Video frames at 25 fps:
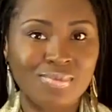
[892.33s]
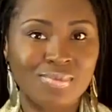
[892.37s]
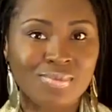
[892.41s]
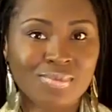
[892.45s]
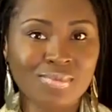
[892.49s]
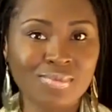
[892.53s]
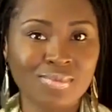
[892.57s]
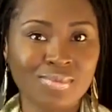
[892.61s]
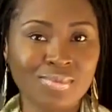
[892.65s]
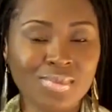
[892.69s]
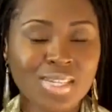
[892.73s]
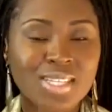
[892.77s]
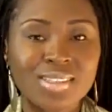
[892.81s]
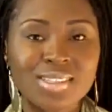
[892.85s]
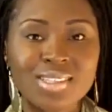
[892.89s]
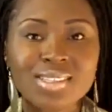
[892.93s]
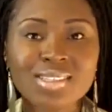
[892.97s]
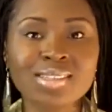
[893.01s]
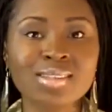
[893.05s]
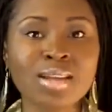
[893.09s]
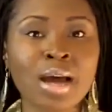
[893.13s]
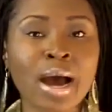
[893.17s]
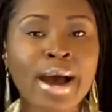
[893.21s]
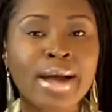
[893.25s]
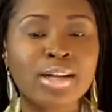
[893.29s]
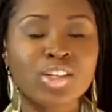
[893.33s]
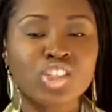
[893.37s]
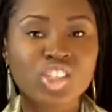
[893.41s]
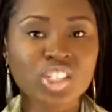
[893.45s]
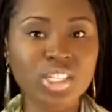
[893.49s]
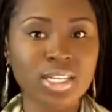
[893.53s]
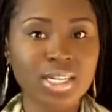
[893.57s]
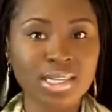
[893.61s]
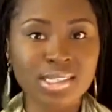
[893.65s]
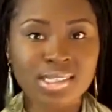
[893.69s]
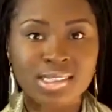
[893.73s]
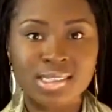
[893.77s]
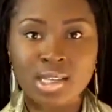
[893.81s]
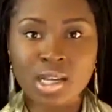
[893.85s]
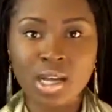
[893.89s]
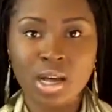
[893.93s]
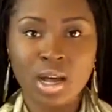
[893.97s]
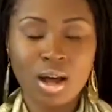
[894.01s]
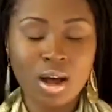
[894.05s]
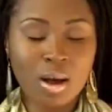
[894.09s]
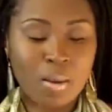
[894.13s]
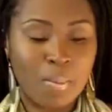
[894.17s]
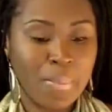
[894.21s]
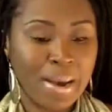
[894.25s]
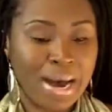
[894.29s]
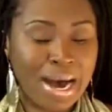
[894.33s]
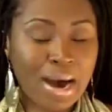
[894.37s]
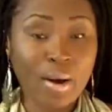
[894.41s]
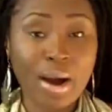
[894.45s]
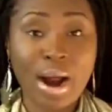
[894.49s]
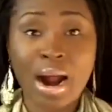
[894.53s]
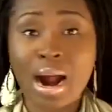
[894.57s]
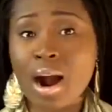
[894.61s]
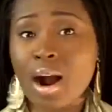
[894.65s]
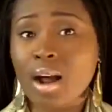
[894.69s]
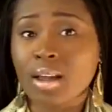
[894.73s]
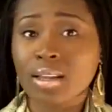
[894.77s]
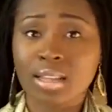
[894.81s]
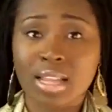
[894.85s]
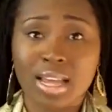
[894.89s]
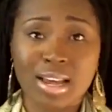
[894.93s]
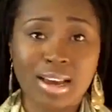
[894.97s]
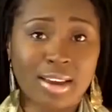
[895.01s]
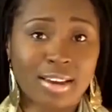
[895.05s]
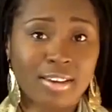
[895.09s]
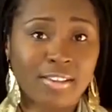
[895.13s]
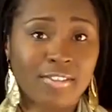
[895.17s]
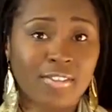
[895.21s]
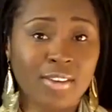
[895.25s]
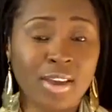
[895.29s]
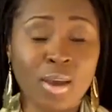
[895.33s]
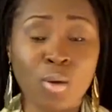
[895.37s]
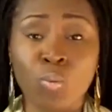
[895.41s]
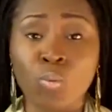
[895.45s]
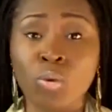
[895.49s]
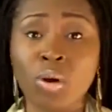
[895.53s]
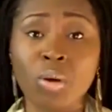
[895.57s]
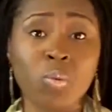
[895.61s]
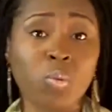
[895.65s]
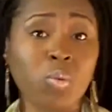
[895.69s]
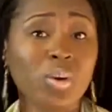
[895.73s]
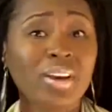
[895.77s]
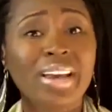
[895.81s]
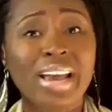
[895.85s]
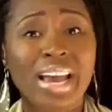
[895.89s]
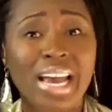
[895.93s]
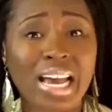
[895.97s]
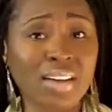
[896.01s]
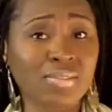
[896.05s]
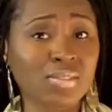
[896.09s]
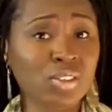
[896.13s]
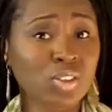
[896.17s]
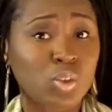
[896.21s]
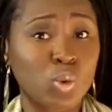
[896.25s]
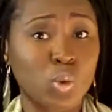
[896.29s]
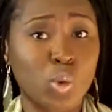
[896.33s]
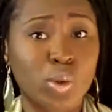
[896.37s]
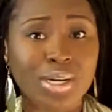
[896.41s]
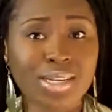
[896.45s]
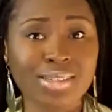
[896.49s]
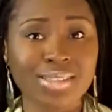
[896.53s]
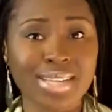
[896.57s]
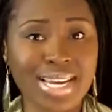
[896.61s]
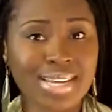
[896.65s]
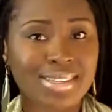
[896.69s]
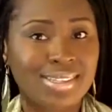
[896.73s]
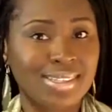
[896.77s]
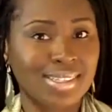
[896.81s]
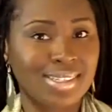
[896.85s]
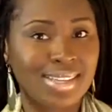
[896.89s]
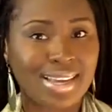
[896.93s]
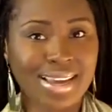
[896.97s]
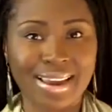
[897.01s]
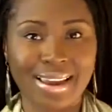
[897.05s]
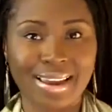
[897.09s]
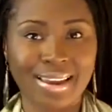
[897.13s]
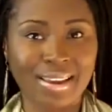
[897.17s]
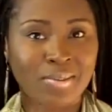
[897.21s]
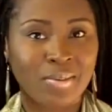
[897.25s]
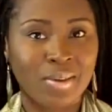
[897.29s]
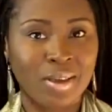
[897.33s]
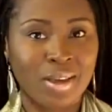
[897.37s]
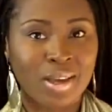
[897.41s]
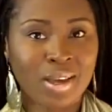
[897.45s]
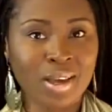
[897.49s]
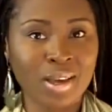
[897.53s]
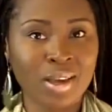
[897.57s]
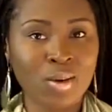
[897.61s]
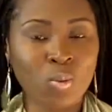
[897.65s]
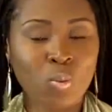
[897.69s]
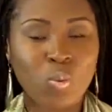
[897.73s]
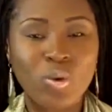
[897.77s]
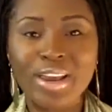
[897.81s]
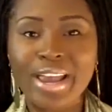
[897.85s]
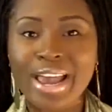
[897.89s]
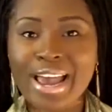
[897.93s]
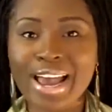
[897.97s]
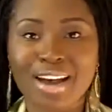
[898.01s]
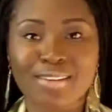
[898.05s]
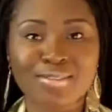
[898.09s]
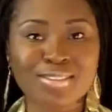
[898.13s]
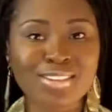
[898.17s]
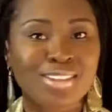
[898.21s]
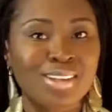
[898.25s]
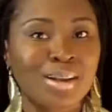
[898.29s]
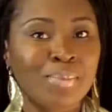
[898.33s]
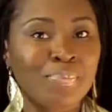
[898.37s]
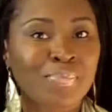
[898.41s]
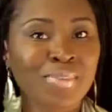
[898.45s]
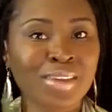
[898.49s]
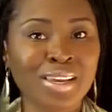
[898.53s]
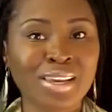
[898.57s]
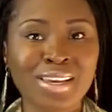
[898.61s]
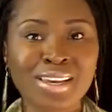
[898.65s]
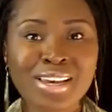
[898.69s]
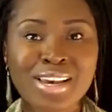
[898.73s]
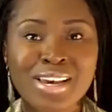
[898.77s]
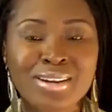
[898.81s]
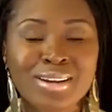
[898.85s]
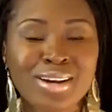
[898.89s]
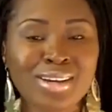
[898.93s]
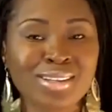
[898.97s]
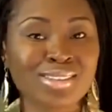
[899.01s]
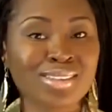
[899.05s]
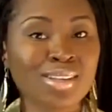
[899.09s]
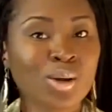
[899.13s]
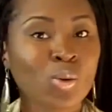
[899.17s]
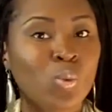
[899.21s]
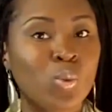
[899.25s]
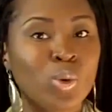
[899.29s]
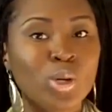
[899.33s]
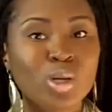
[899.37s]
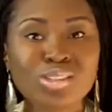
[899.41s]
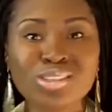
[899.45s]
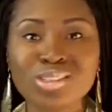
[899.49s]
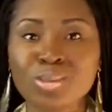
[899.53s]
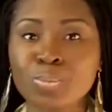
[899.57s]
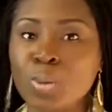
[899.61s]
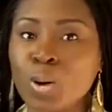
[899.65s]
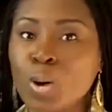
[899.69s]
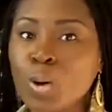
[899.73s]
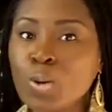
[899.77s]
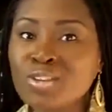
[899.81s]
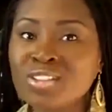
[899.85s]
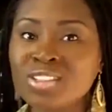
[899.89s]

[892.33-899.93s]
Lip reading: This is not just about our life and what we have to do on a day-to-day, We have something in us that we're supposed to